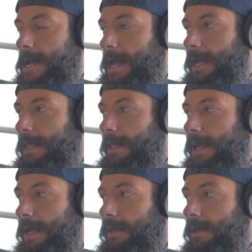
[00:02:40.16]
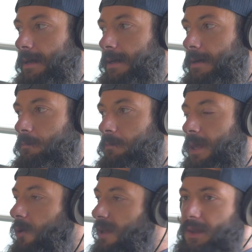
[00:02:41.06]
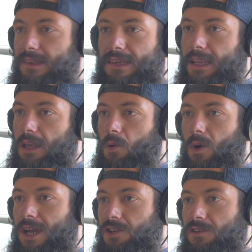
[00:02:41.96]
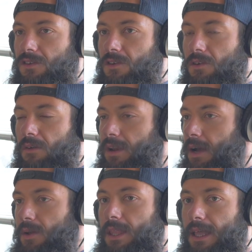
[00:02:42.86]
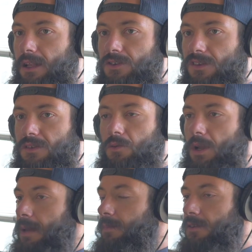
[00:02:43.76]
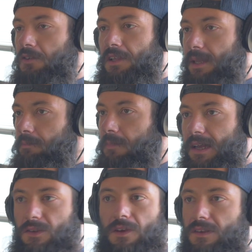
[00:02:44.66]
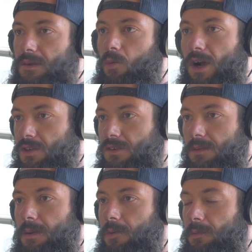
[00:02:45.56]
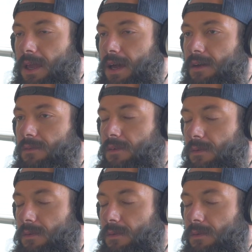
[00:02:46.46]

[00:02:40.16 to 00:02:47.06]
And then people have been sending in questions, so every now and then I'll just do an episode like answering some questions that people may have.